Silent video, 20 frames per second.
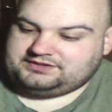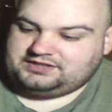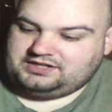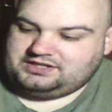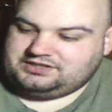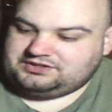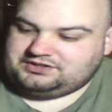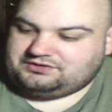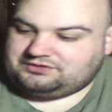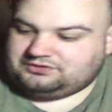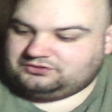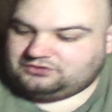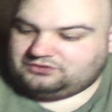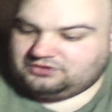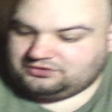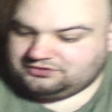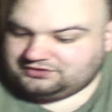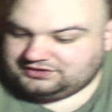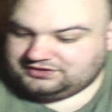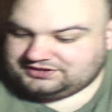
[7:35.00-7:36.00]
So the
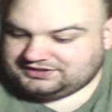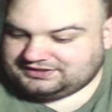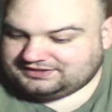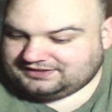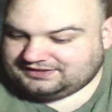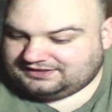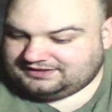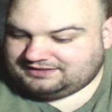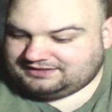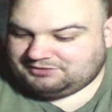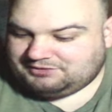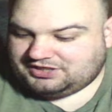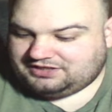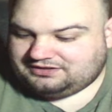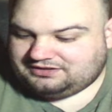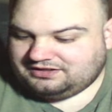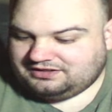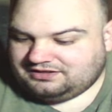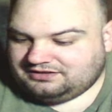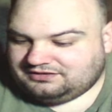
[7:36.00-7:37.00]
longer it sits on eBay,
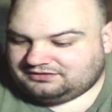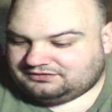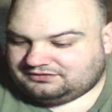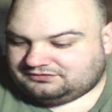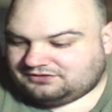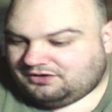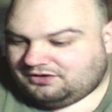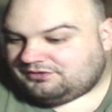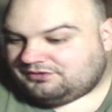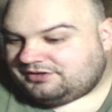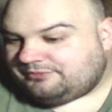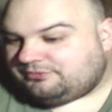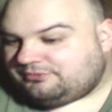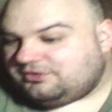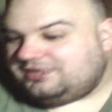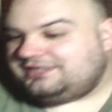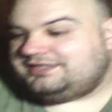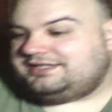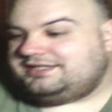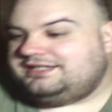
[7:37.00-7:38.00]
the lower the
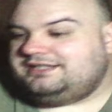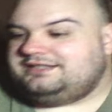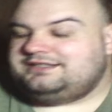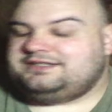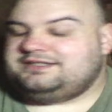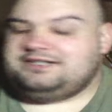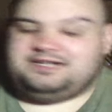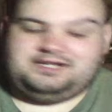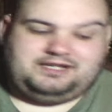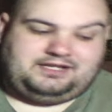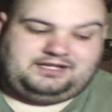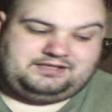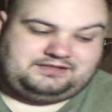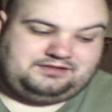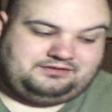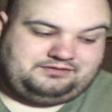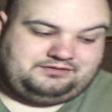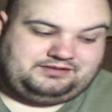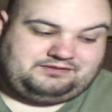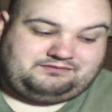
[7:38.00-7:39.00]
price is
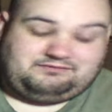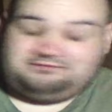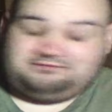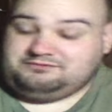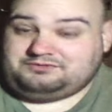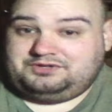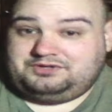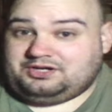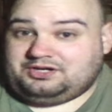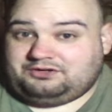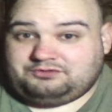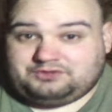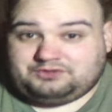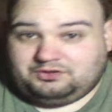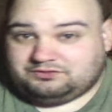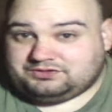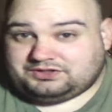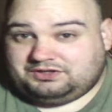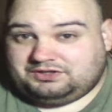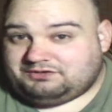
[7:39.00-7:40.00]
until it,
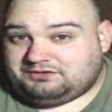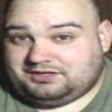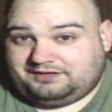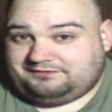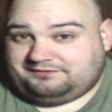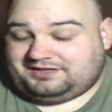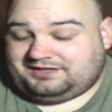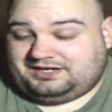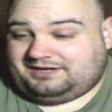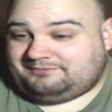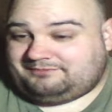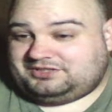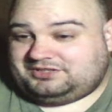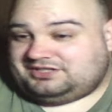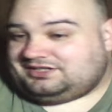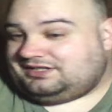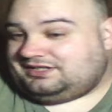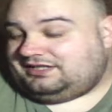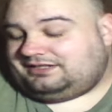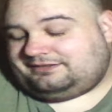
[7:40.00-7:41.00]
goes low enough that I'm just
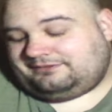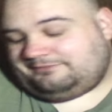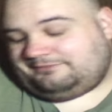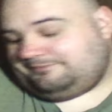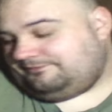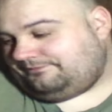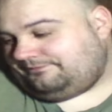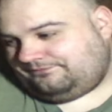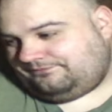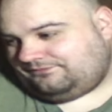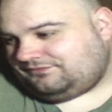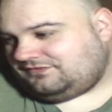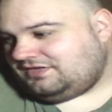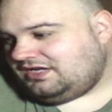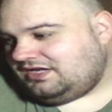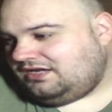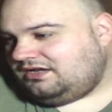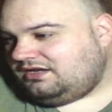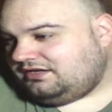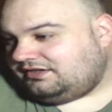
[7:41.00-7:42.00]
like,
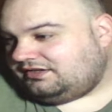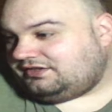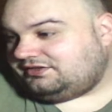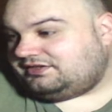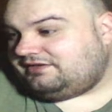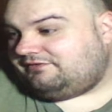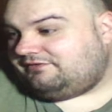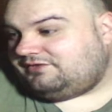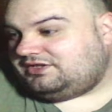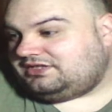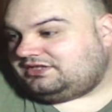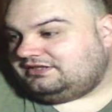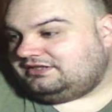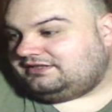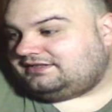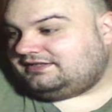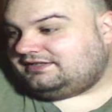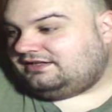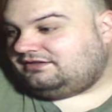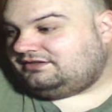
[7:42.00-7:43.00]
because if it didn't
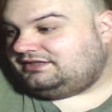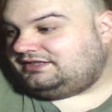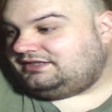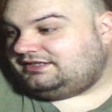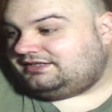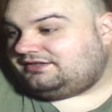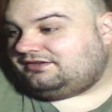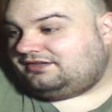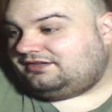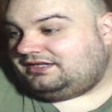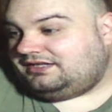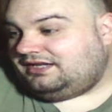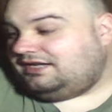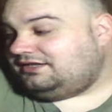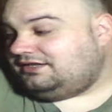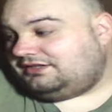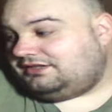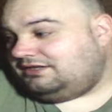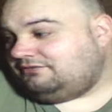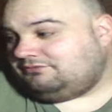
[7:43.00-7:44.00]
sell in these 30 days,
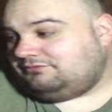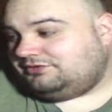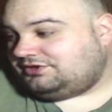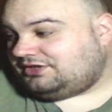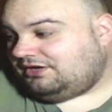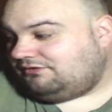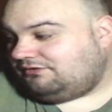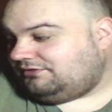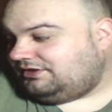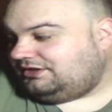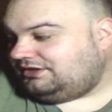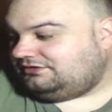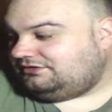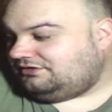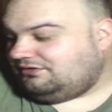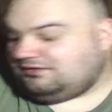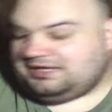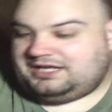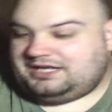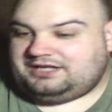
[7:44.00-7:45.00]
it was going in
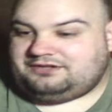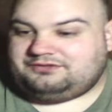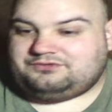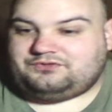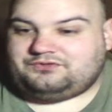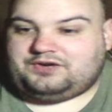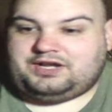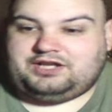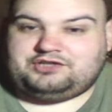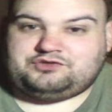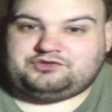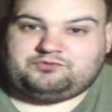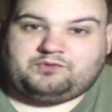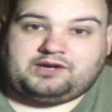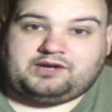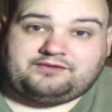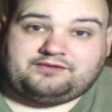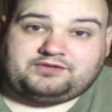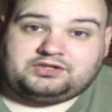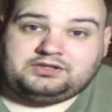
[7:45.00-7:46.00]
donate, trash, whatever.